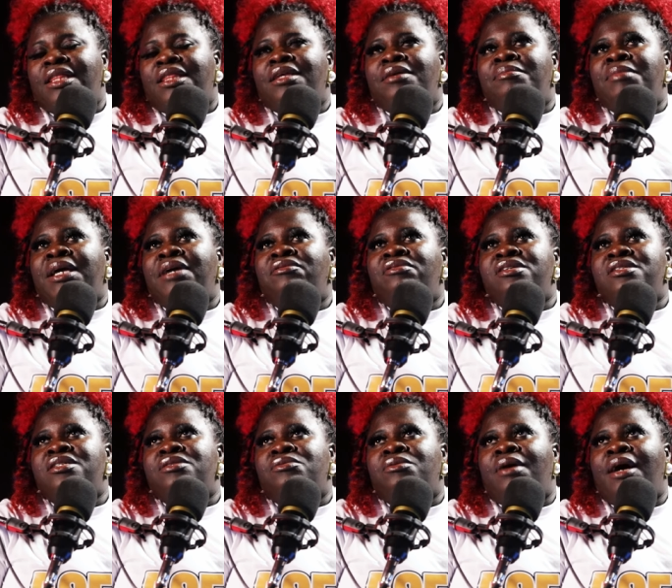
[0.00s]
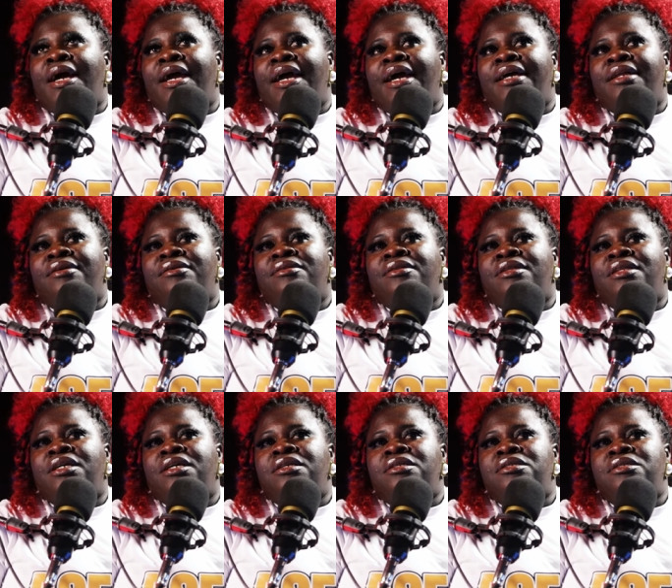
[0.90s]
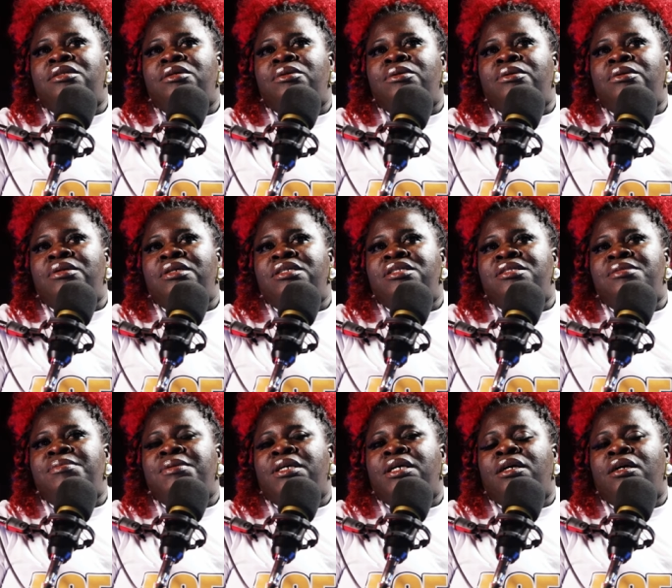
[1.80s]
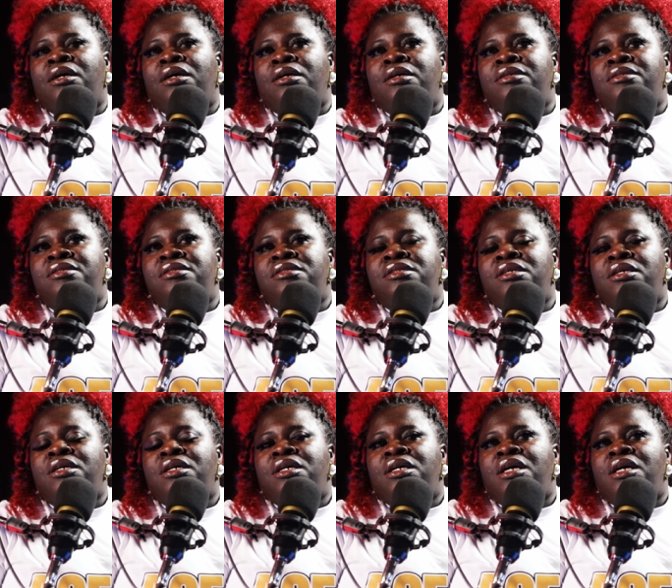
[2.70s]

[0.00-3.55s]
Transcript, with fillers: The main reason why I don't think so is because